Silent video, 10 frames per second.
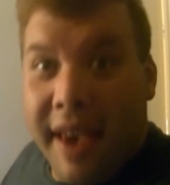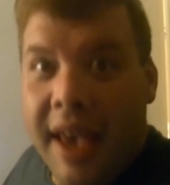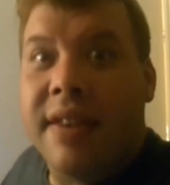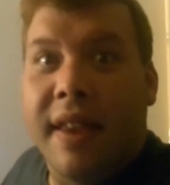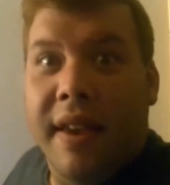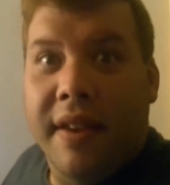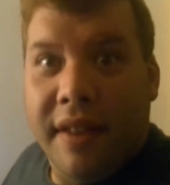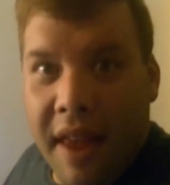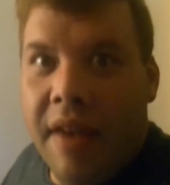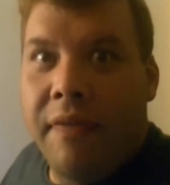Get
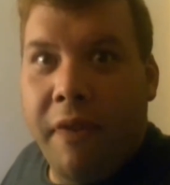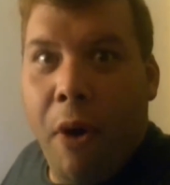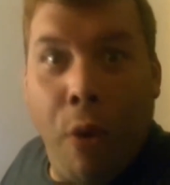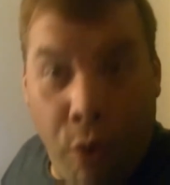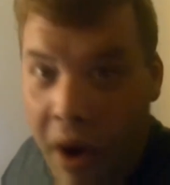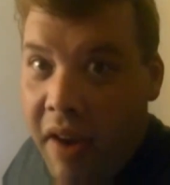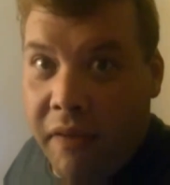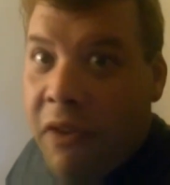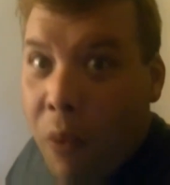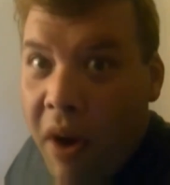the info right
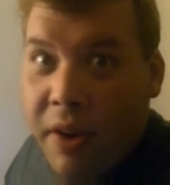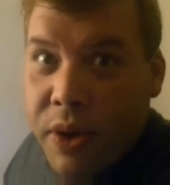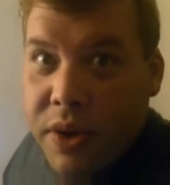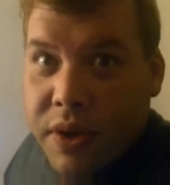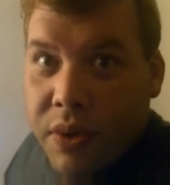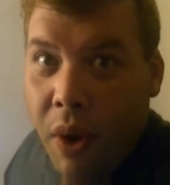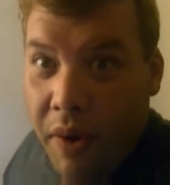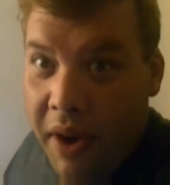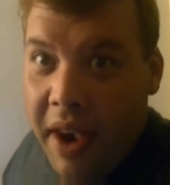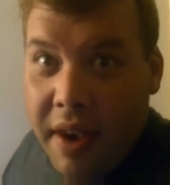for once,
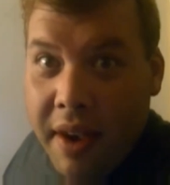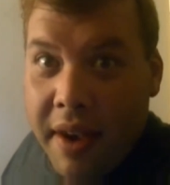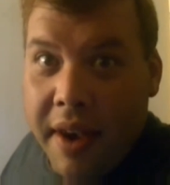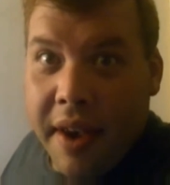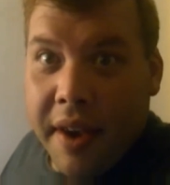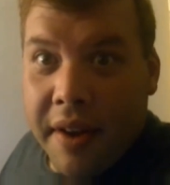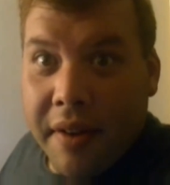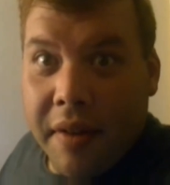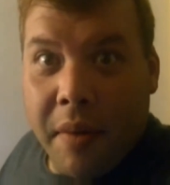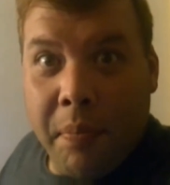okay?
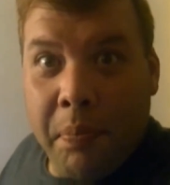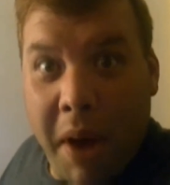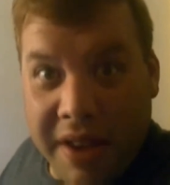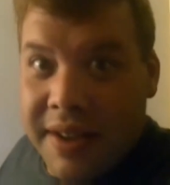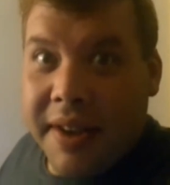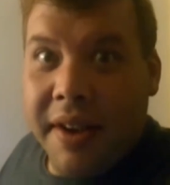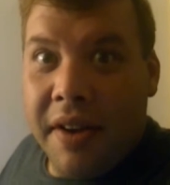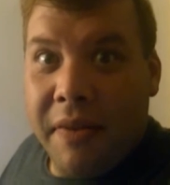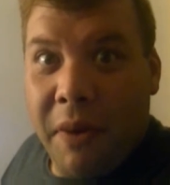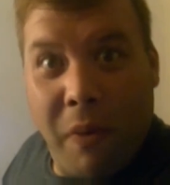But
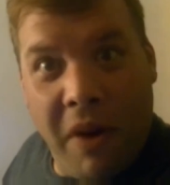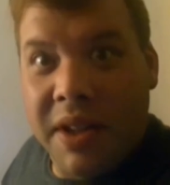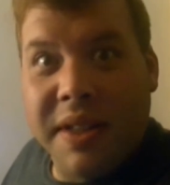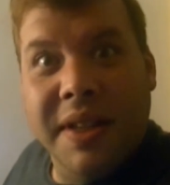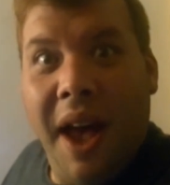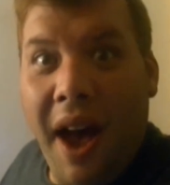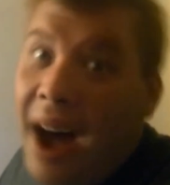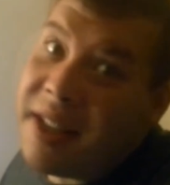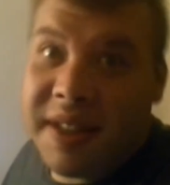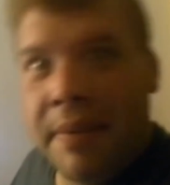for once, I
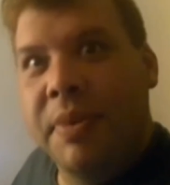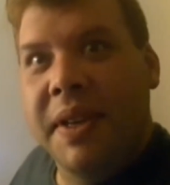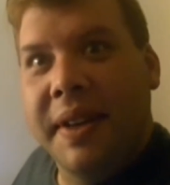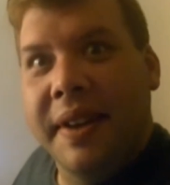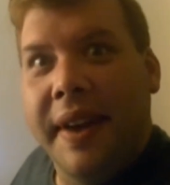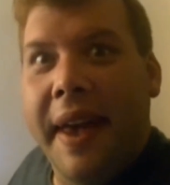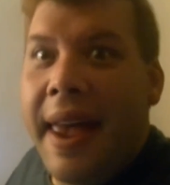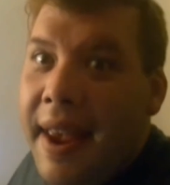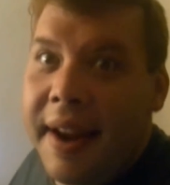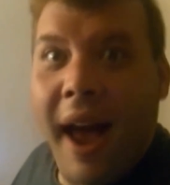stumped you
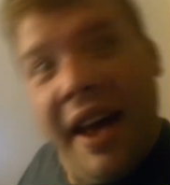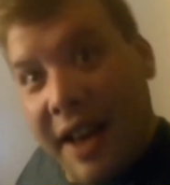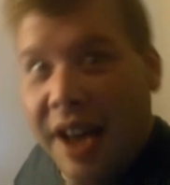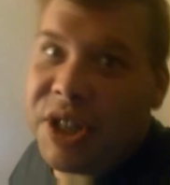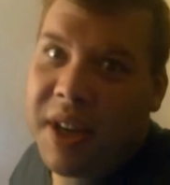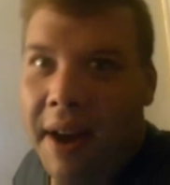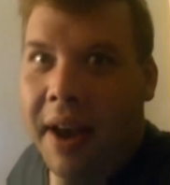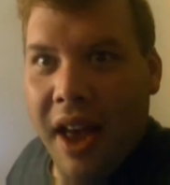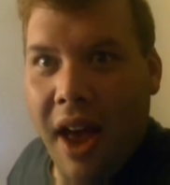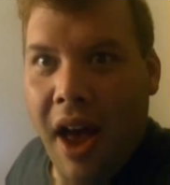and I got you.
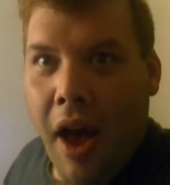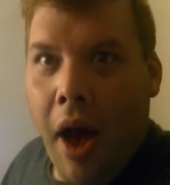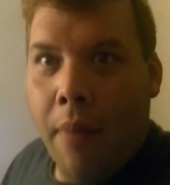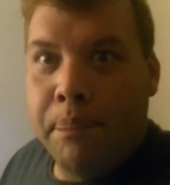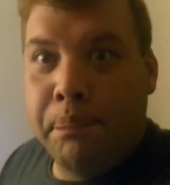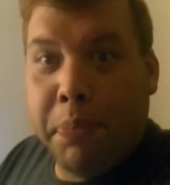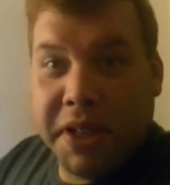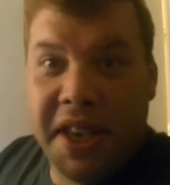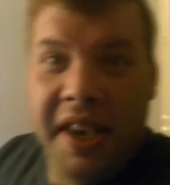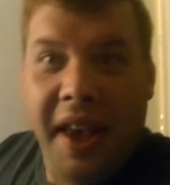
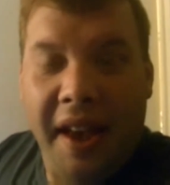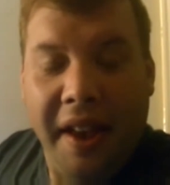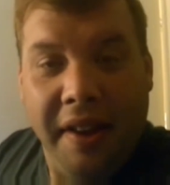Bazinga!